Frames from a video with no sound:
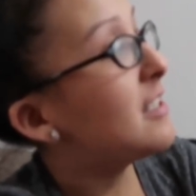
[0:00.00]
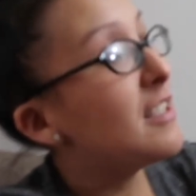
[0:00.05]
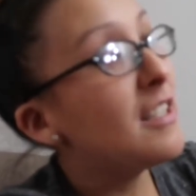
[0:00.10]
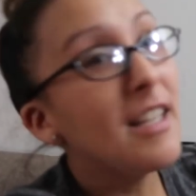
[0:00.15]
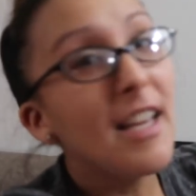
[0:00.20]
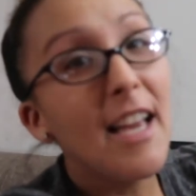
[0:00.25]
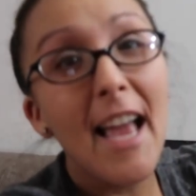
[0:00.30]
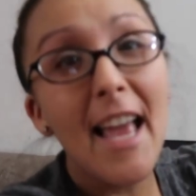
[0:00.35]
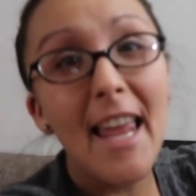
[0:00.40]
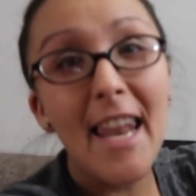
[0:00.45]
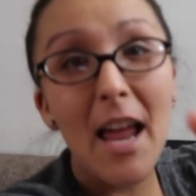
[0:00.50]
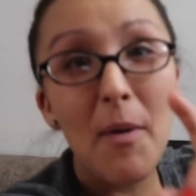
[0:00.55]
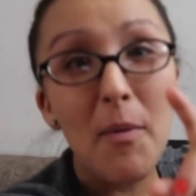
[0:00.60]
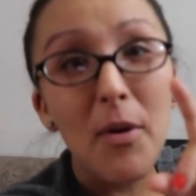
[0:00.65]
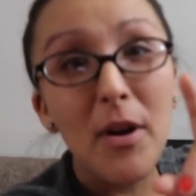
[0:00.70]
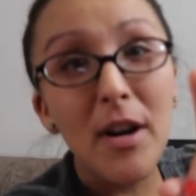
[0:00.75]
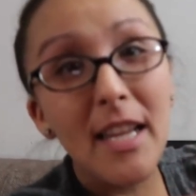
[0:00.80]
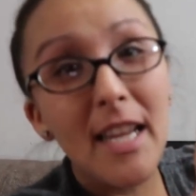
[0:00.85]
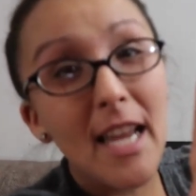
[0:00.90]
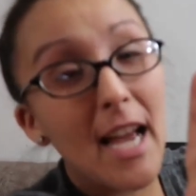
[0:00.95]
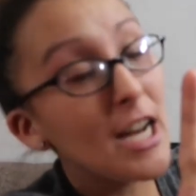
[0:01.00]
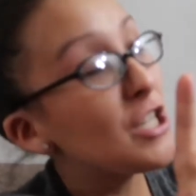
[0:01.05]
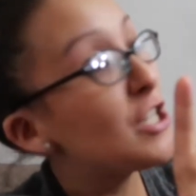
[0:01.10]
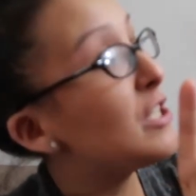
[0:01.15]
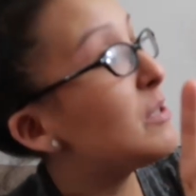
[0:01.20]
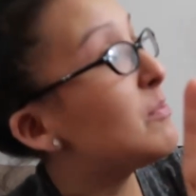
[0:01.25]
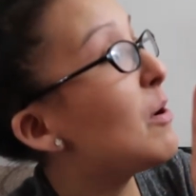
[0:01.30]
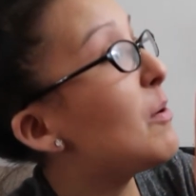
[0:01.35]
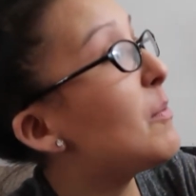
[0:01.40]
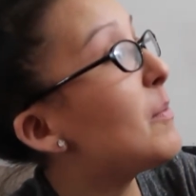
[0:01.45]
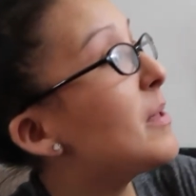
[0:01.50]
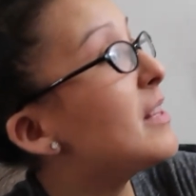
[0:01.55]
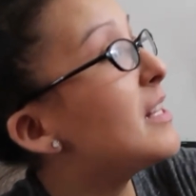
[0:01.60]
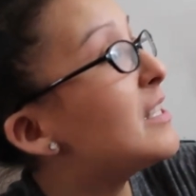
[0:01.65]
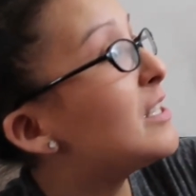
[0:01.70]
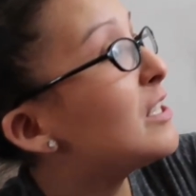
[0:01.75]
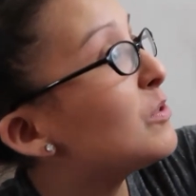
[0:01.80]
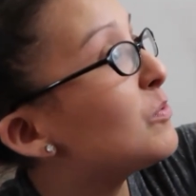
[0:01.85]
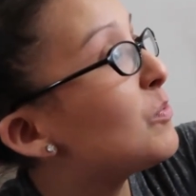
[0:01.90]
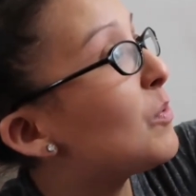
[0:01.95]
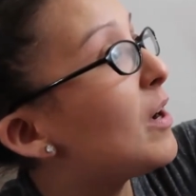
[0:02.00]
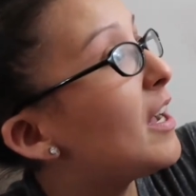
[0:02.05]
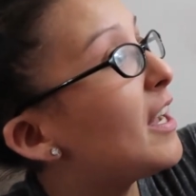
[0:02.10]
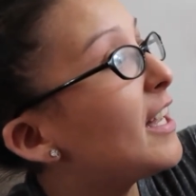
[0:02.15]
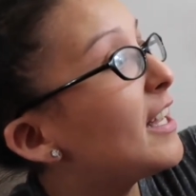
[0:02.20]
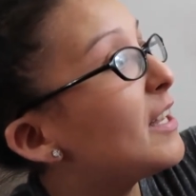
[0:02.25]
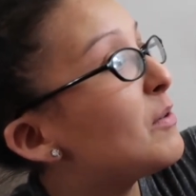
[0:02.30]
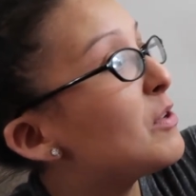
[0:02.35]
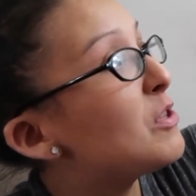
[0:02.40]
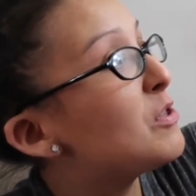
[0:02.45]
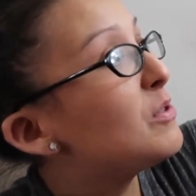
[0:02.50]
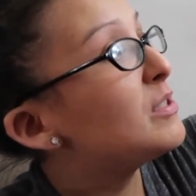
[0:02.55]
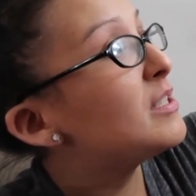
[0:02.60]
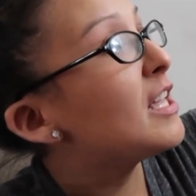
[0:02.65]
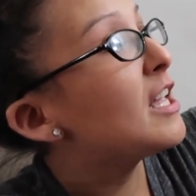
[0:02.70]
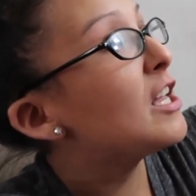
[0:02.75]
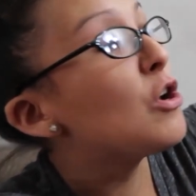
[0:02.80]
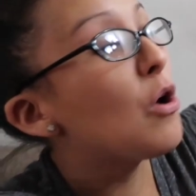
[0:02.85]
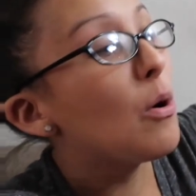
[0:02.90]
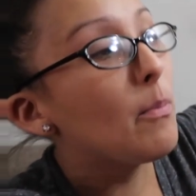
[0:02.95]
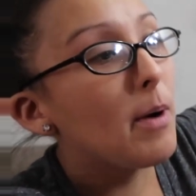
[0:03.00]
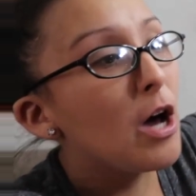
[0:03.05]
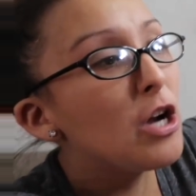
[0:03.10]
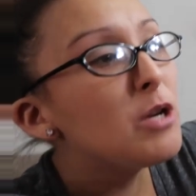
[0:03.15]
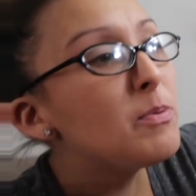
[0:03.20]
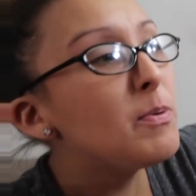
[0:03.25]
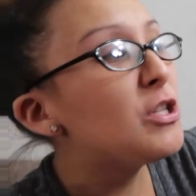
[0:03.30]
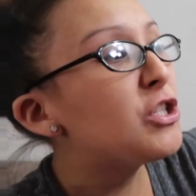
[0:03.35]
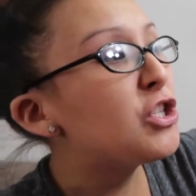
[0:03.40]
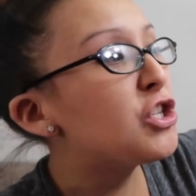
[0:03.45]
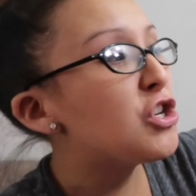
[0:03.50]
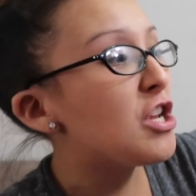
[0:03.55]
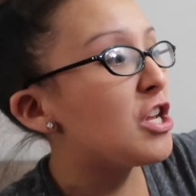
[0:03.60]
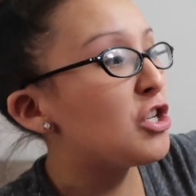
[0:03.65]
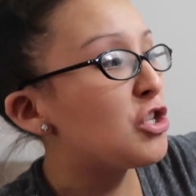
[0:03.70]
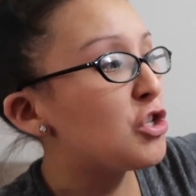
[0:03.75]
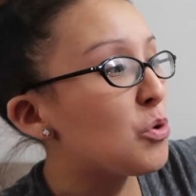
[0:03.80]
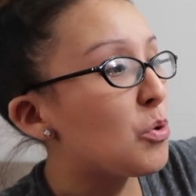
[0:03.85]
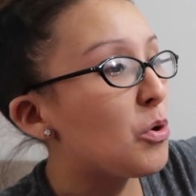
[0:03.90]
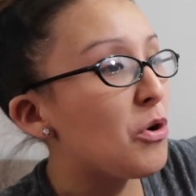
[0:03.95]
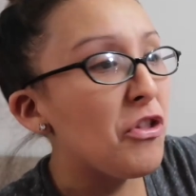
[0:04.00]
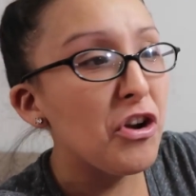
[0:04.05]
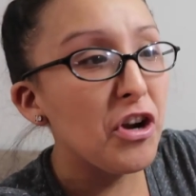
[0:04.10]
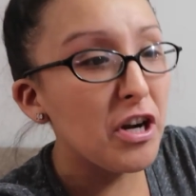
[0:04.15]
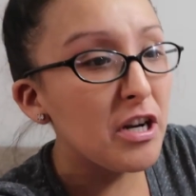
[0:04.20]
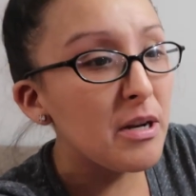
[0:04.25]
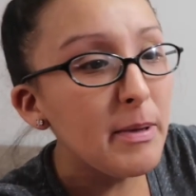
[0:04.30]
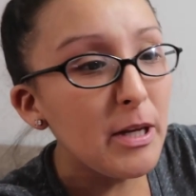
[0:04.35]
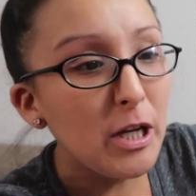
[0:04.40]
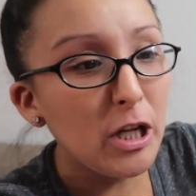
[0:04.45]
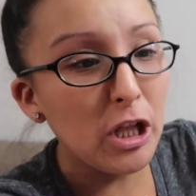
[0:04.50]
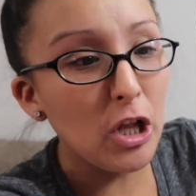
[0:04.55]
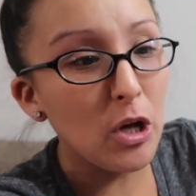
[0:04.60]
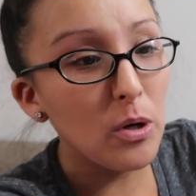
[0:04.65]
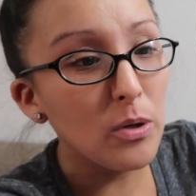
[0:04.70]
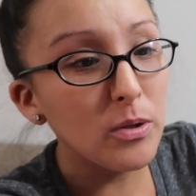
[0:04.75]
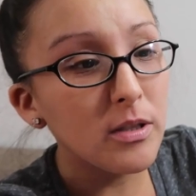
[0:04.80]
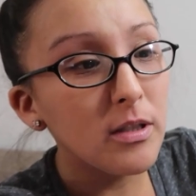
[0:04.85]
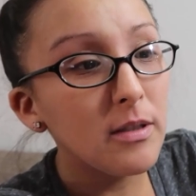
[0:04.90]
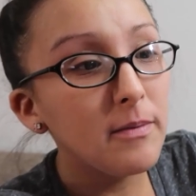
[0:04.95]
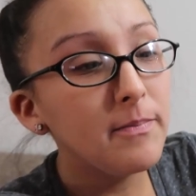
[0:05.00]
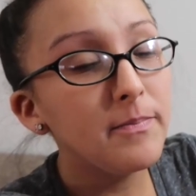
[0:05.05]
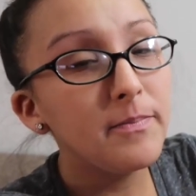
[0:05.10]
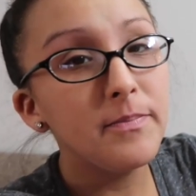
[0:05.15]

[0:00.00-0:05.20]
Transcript: Oh. And I wanted to catch this moment. This is why when you say no, I'm 100% sure they're gonna be closed.